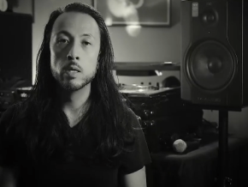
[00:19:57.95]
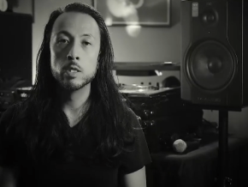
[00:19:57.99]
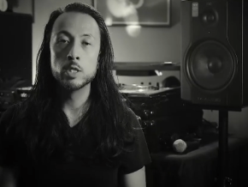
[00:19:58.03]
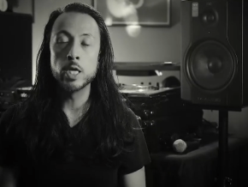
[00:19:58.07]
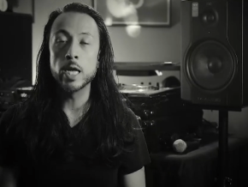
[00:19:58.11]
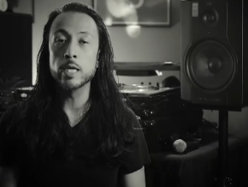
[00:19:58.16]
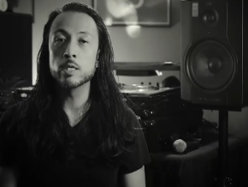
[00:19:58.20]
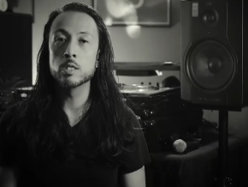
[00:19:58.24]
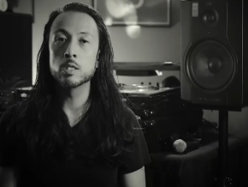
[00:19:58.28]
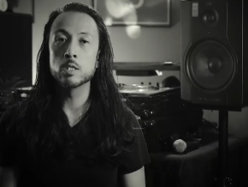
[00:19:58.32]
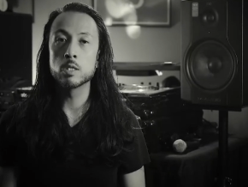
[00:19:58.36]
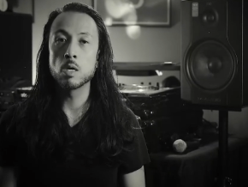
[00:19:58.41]

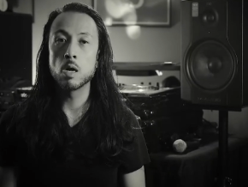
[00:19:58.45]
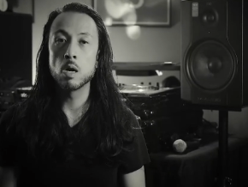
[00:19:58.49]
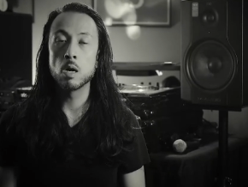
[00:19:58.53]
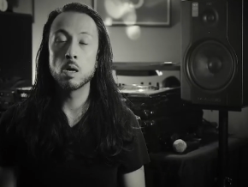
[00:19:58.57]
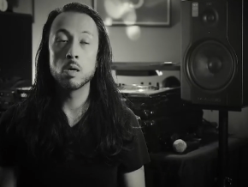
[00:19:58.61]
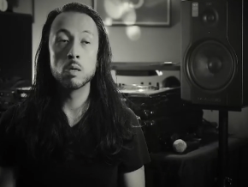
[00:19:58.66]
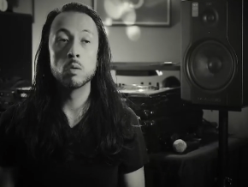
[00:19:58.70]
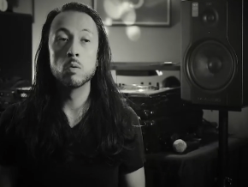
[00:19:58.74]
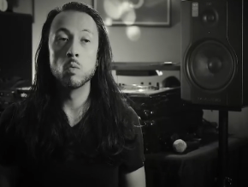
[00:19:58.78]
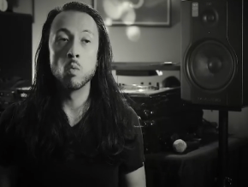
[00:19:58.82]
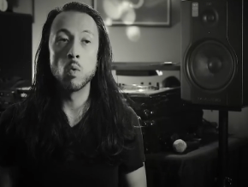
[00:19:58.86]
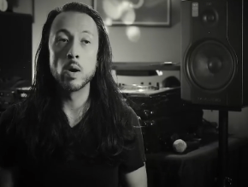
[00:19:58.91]
Chances
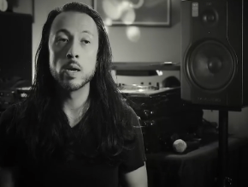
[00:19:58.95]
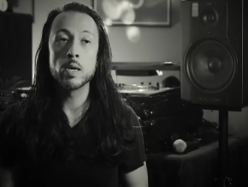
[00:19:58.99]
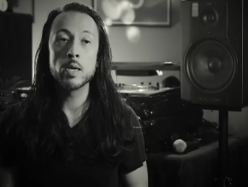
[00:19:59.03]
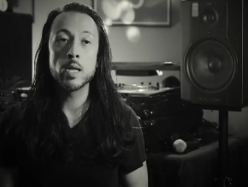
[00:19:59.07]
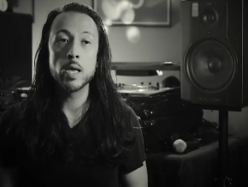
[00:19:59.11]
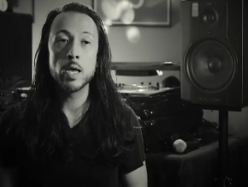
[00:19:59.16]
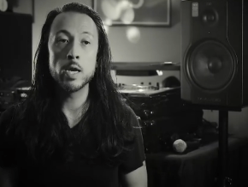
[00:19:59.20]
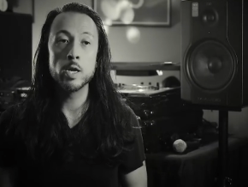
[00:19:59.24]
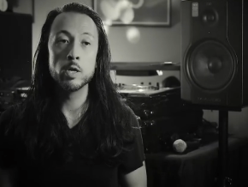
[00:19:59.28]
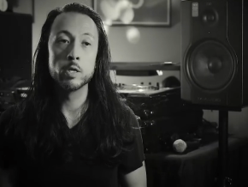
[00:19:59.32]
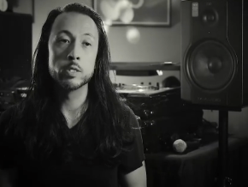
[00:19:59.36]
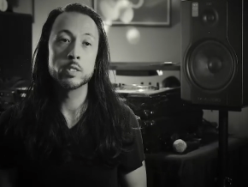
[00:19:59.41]
are, one
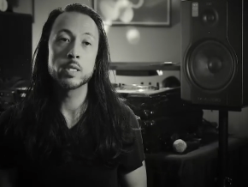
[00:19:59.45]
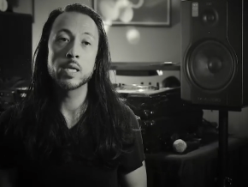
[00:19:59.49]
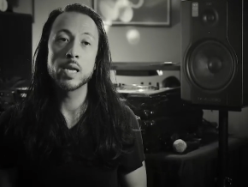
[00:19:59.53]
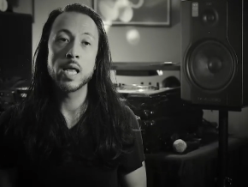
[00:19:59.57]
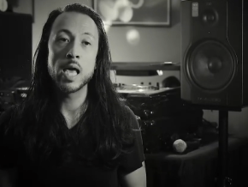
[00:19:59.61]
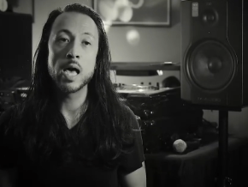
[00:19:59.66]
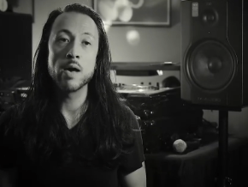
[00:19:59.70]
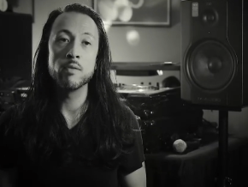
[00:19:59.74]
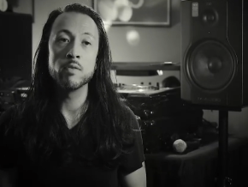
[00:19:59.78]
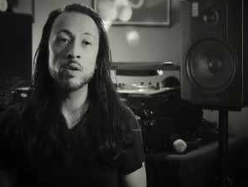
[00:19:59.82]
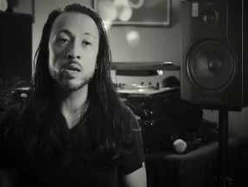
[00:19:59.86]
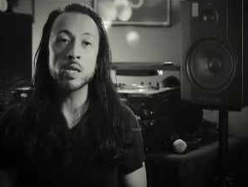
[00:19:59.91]
day you're just gonna
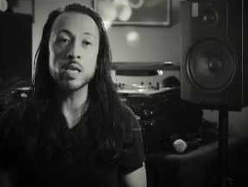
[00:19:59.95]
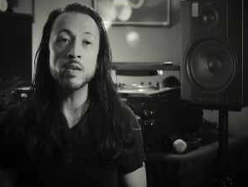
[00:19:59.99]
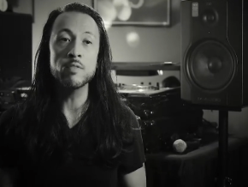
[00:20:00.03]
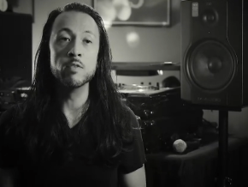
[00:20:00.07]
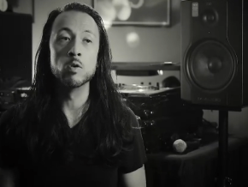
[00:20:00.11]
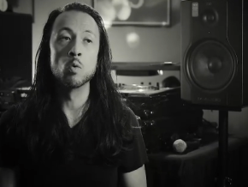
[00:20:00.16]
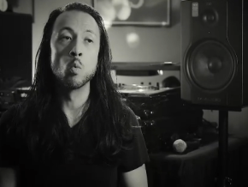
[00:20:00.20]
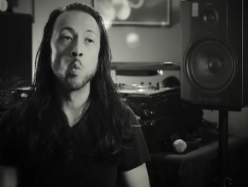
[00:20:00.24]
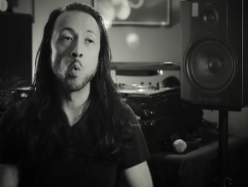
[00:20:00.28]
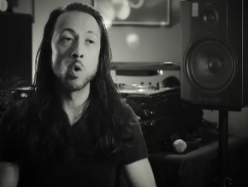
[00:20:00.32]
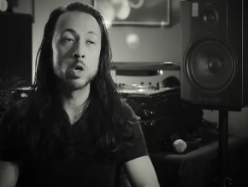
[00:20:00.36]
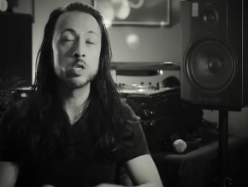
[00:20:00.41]
have an
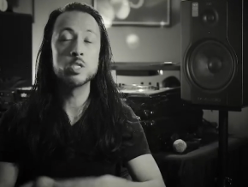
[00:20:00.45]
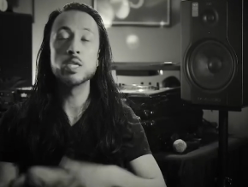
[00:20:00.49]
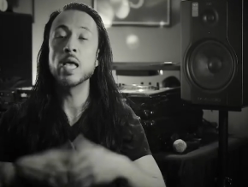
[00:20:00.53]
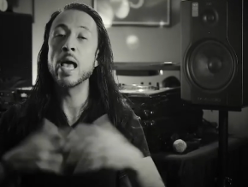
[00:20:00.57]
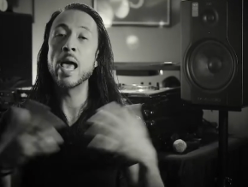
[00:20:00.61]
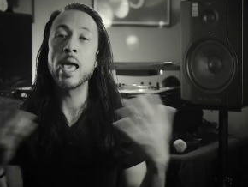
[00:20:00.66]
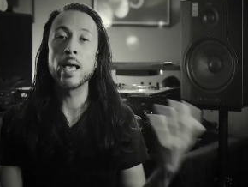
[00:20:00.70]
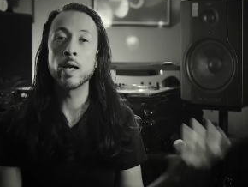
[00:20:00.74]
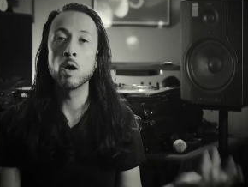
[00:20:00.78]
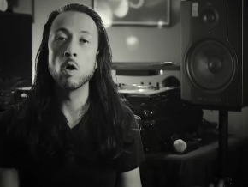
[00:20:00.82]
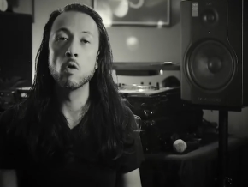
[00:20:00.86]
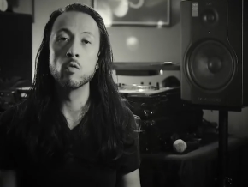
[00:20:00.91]
even worse
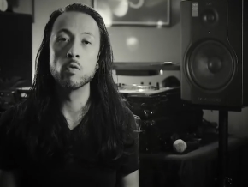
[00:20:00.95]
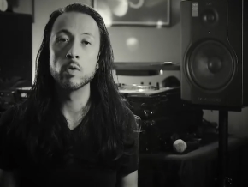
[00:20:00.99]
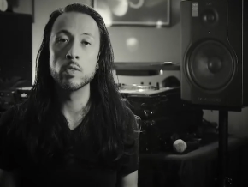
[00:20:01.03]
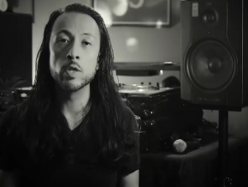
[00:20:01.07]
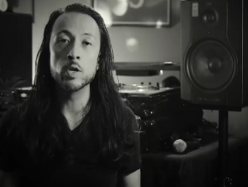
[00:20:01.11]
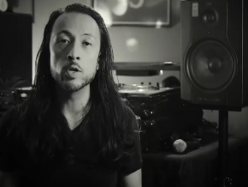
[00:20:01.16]
hangover